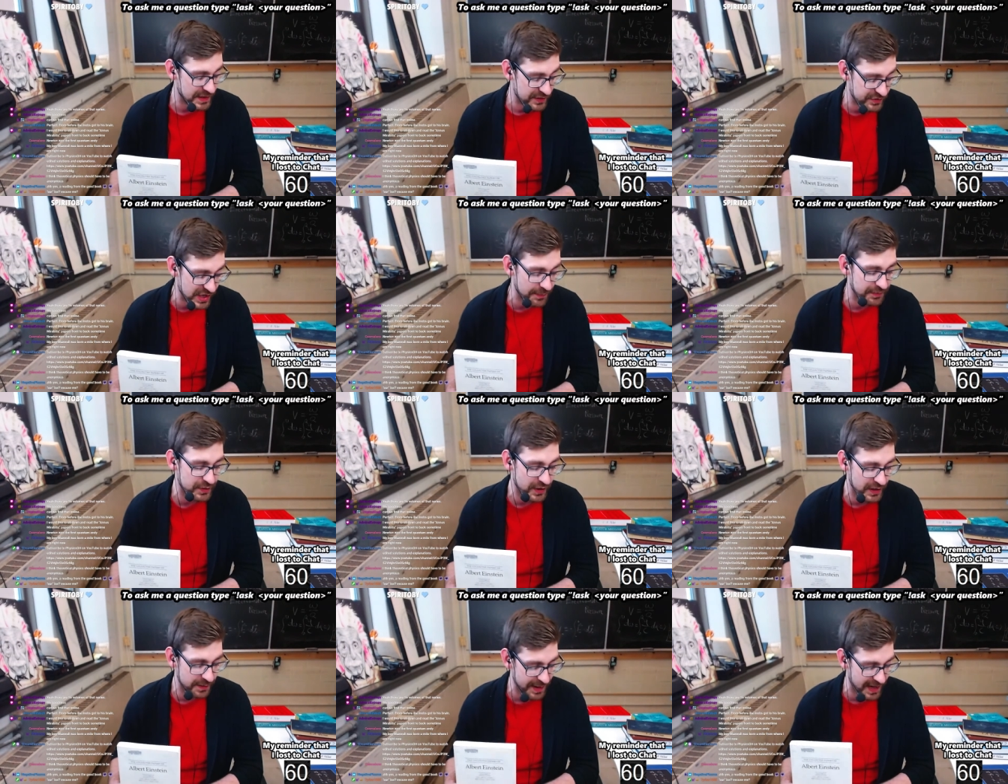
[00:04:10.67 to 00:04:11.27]

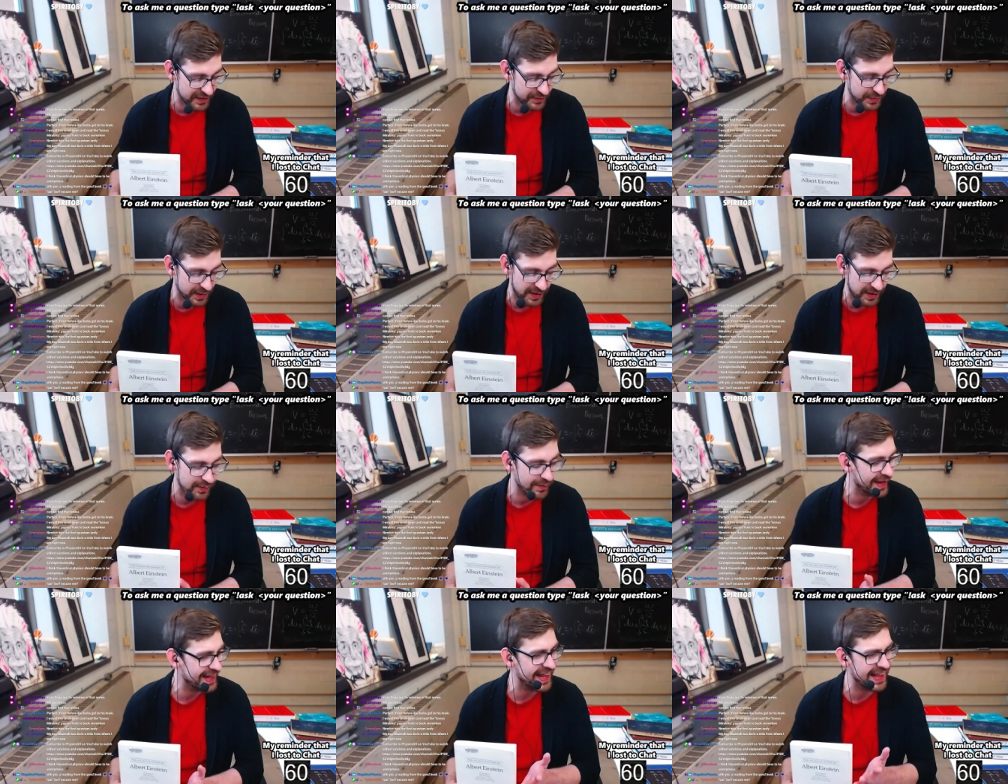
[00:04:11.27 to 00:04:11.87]
James Clerk
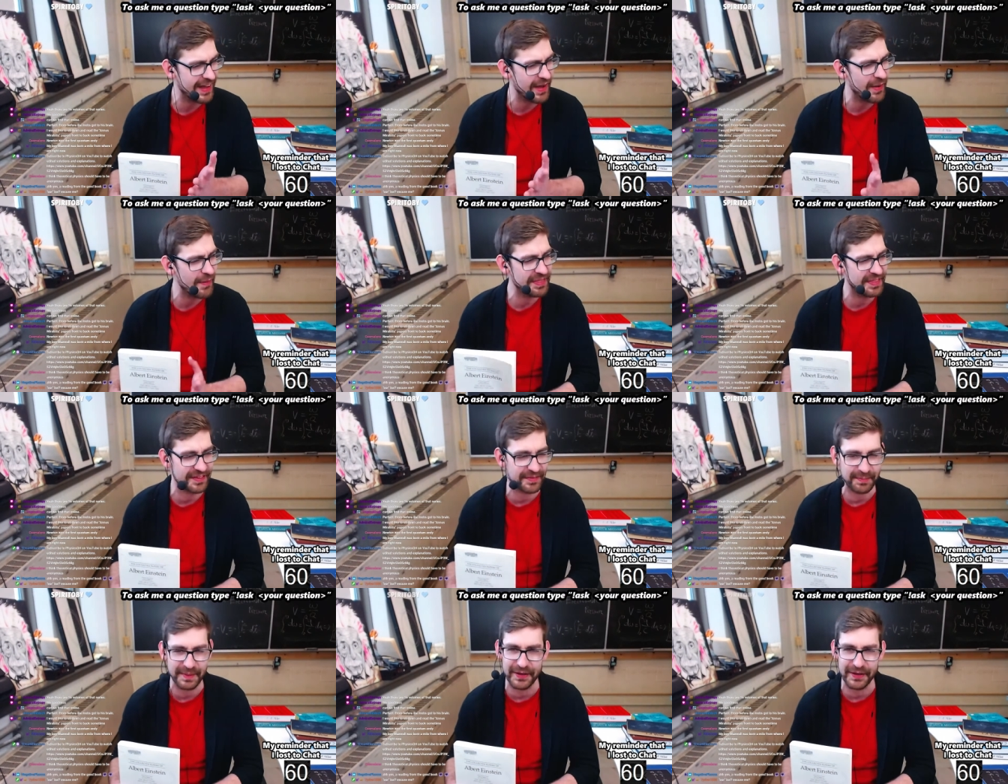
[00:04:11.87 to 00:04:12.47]
Maxwell. Why did he go with
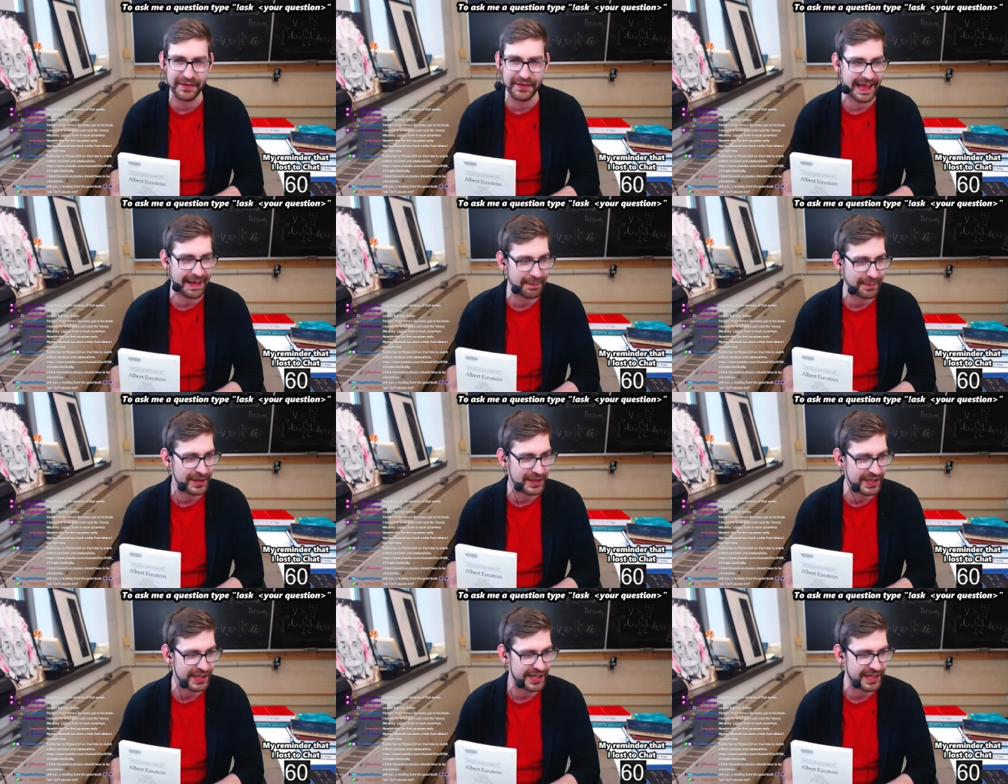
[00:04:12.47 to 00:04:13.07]
his middle name,
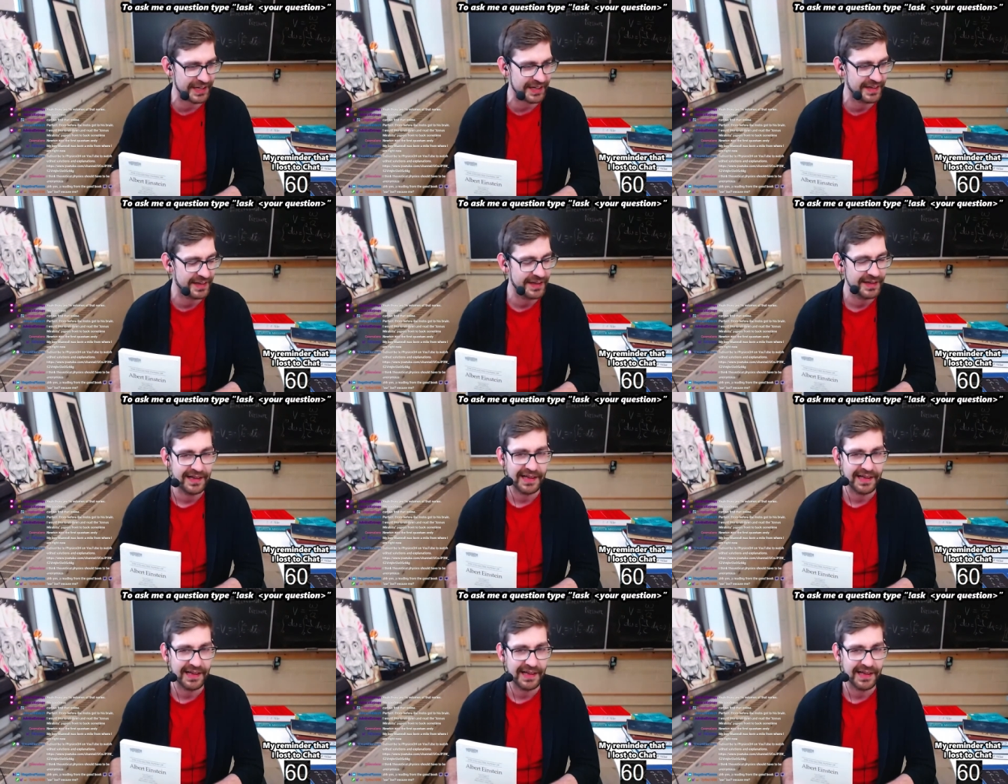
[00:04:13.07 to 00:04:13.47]
Clerk?